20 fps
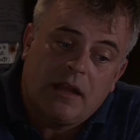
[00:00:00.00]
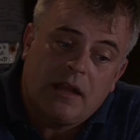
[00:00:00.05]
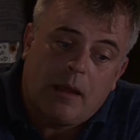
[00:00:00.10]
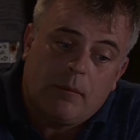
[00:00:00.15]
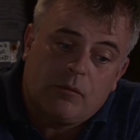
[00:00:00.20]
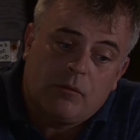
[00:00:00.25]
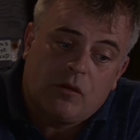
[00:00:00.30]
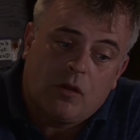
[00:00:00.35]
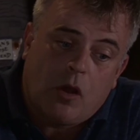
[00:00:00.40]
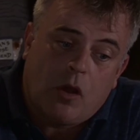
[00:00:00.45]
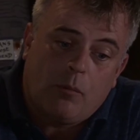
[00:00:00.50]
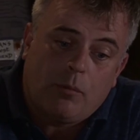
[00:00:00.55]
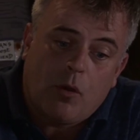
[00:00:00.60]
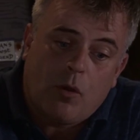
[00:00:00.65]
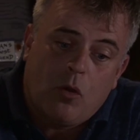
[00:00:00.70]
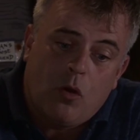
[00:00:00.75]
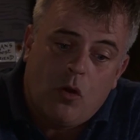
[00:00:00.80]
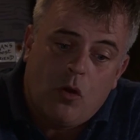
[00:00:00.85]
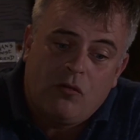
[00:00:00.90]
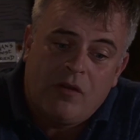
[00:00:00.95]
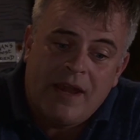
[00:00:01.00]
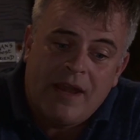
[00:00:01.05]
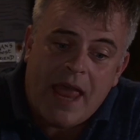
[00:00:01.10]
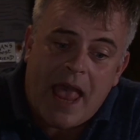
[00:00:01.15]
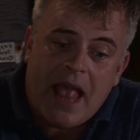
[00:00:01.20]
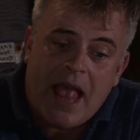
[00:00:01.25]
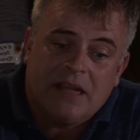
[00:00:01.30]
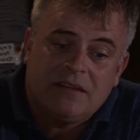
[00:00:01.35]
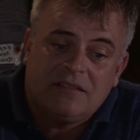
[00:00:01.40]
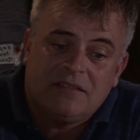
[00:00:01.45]
laptop or an
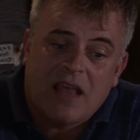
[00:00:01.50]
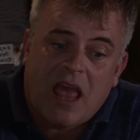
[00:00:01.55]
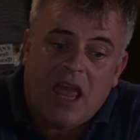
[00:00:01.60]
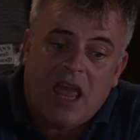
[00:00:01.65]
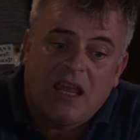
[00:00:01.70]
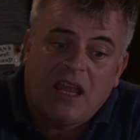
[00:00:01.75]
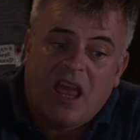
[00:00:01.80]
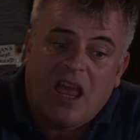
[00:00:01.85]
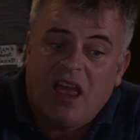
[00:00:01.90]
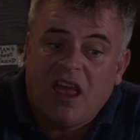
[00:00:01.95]
essay.